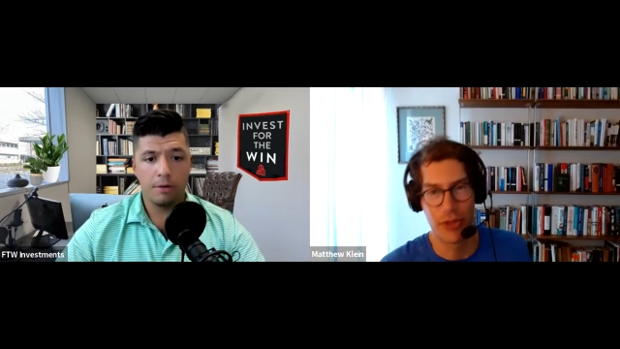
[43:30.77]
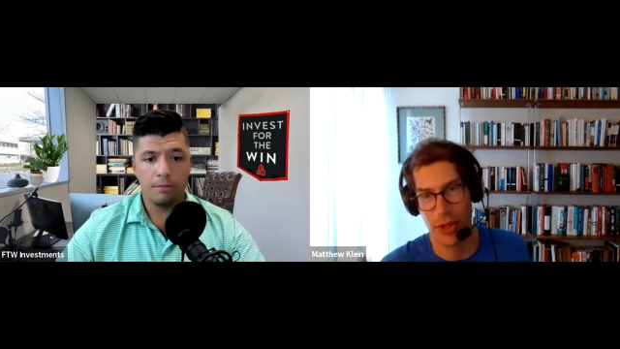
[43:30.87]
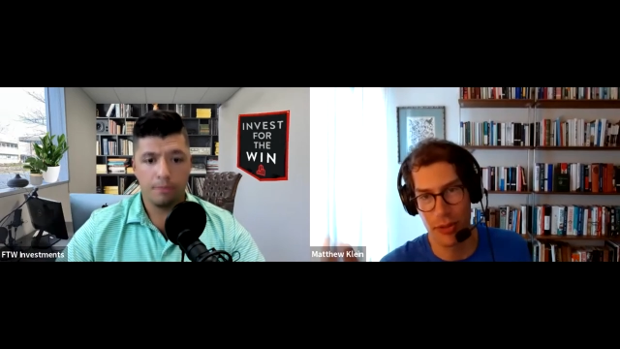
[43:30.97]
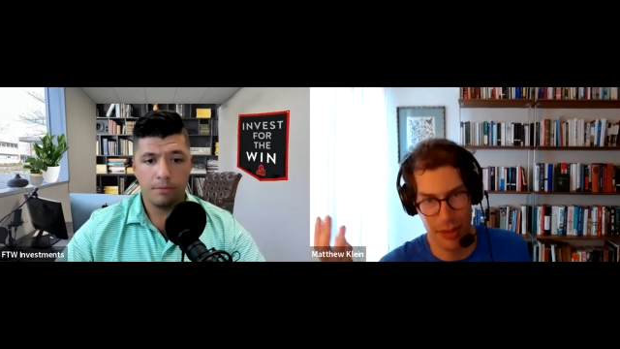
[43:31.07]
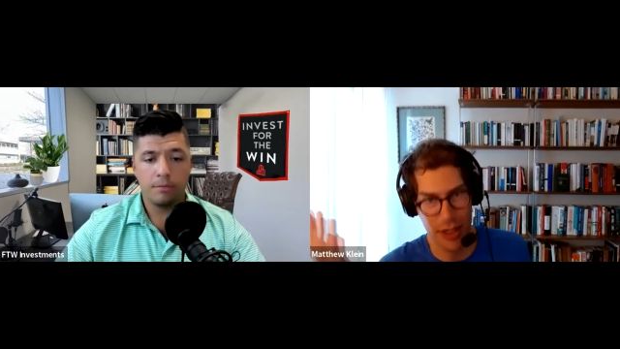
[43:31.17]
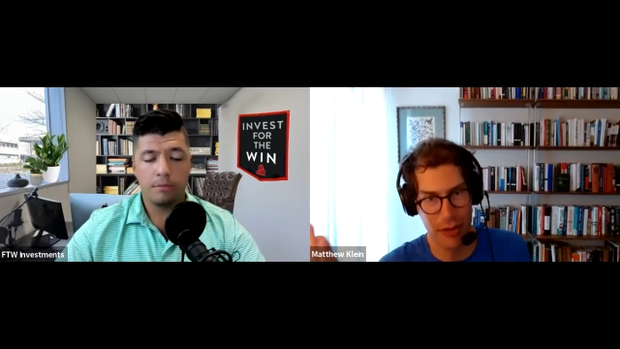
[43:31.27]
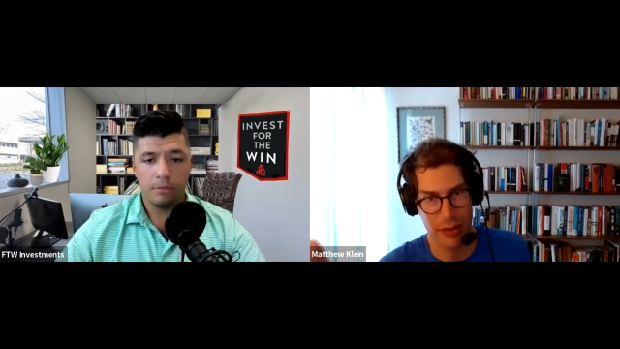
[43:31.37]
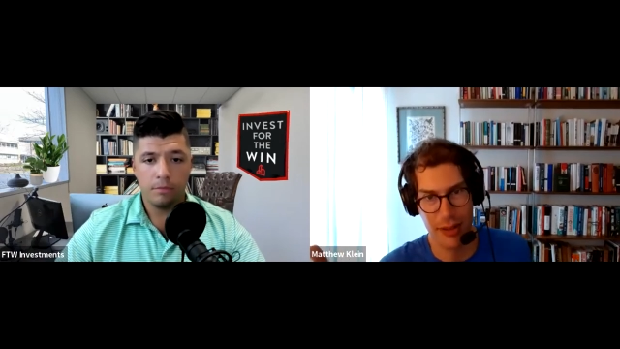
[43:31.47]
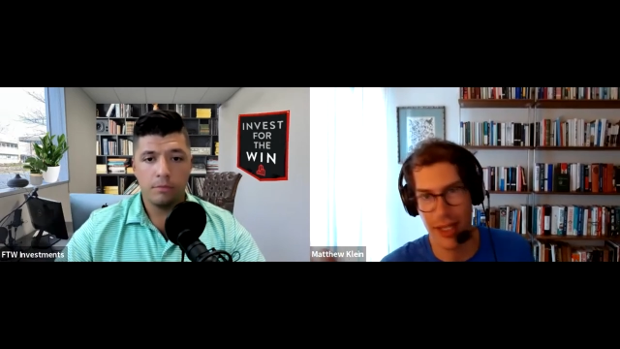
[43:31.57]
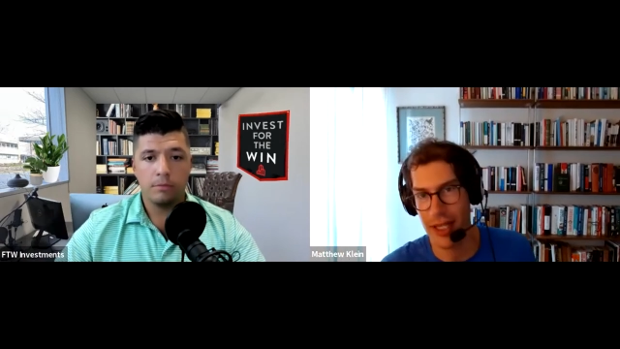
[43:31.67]
Speaker 1: so you know,
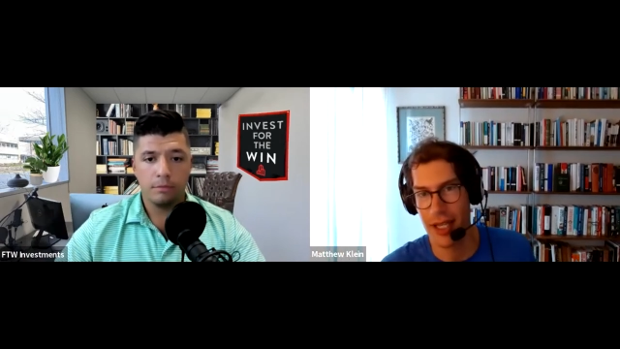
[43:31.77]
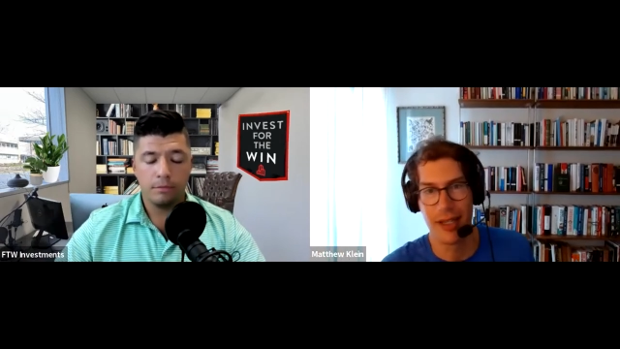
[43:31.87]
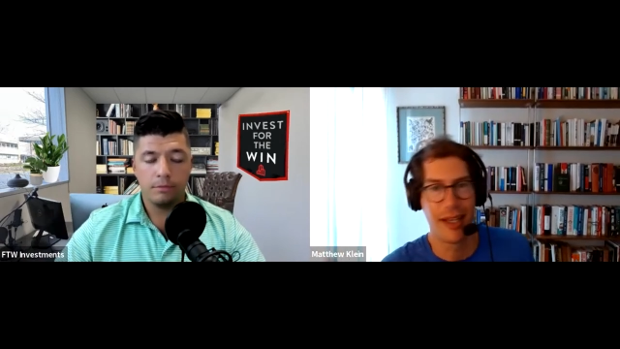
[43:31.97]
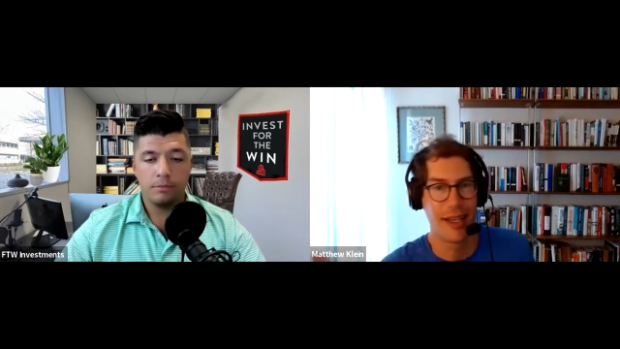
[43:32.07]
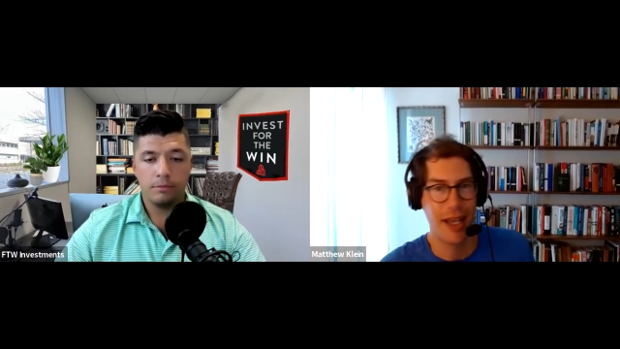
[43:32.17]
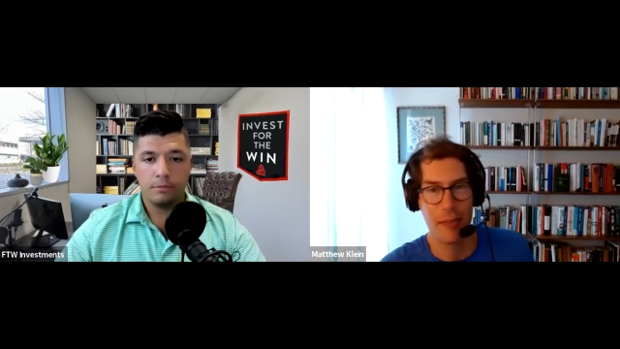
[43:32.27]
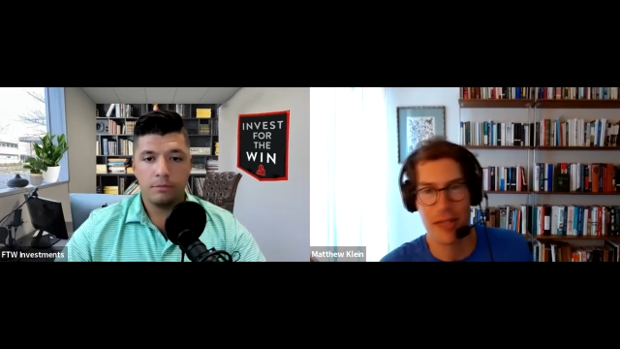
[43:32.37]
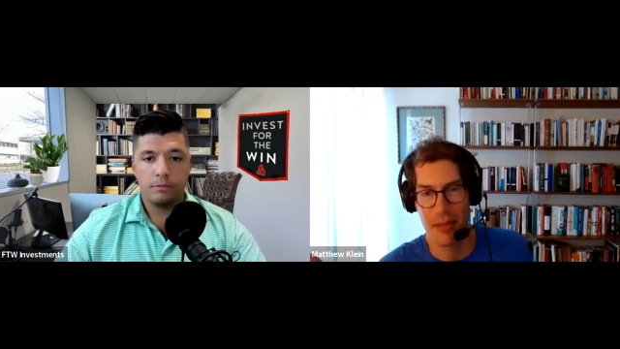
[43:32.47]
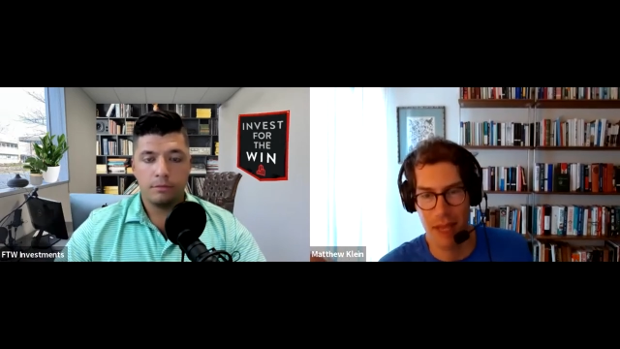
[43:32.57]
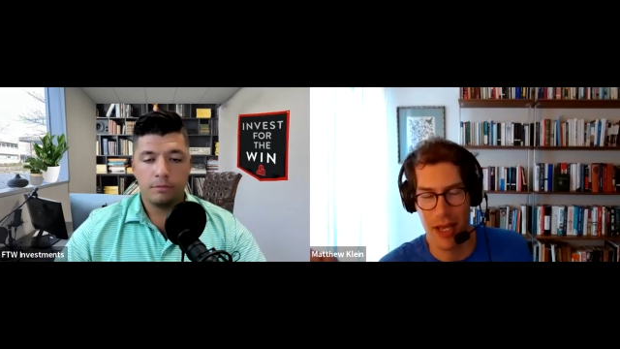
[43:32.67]
again, how much
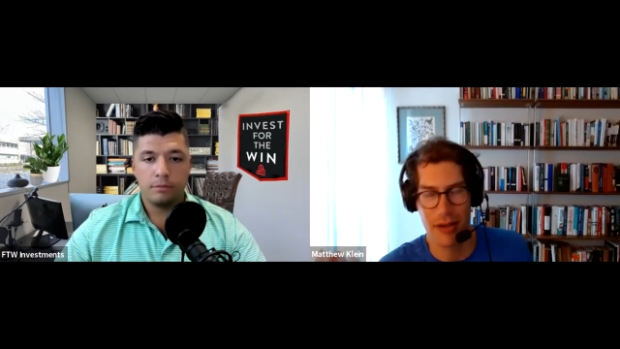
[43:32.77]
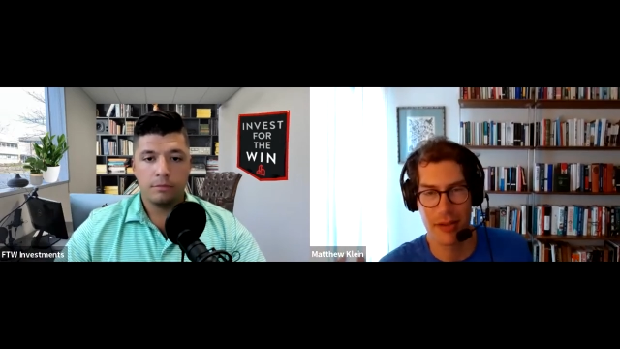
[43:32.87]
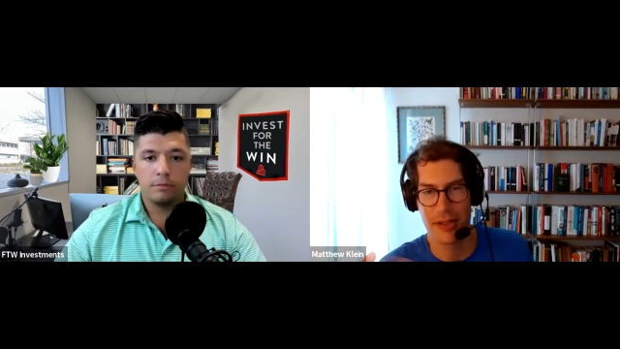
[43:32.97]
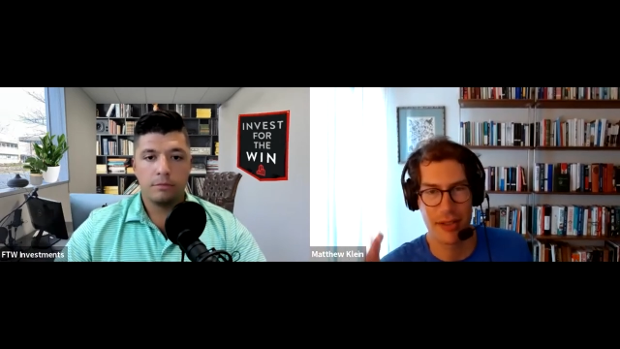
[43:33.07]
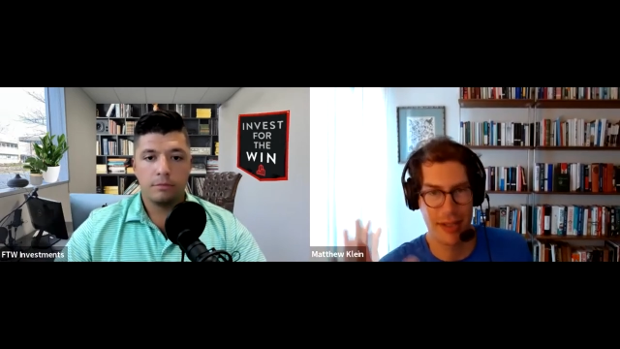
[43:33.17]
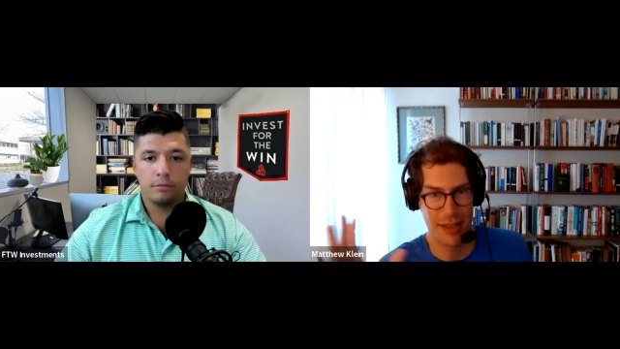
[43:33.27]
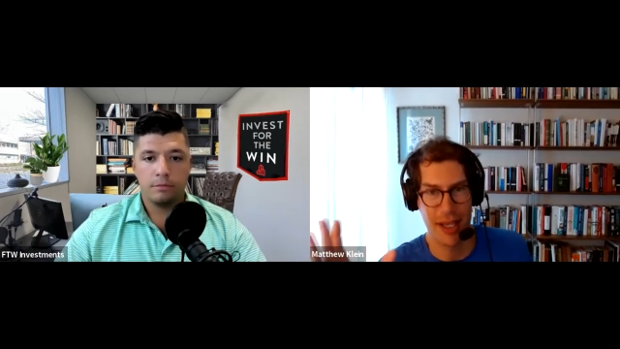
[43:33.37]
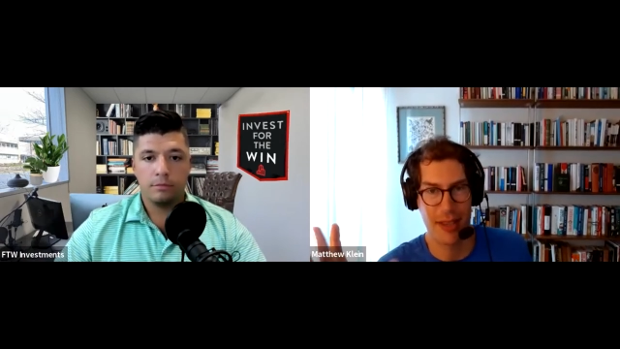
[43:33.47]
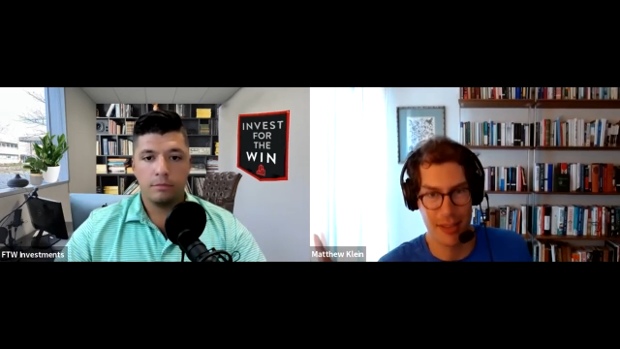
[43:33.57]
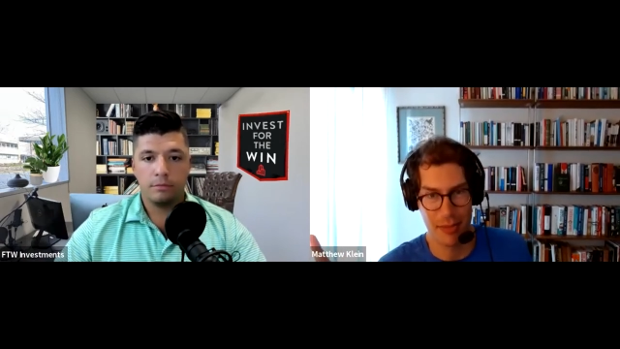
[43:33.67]
that matters, it's I
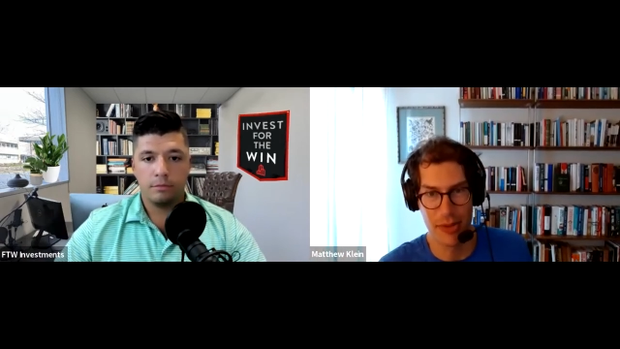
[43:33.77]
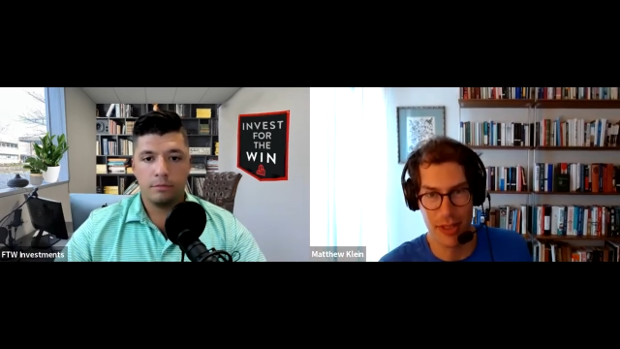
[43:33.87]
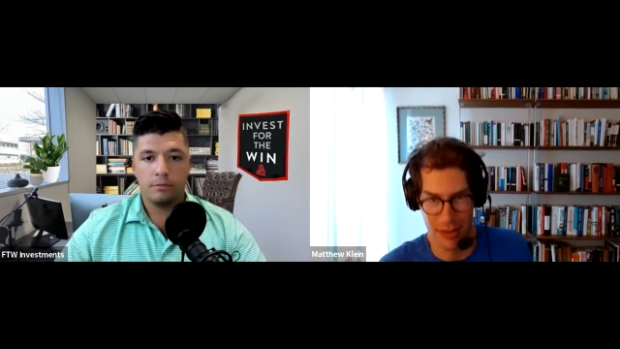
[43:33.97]
think it's mostly you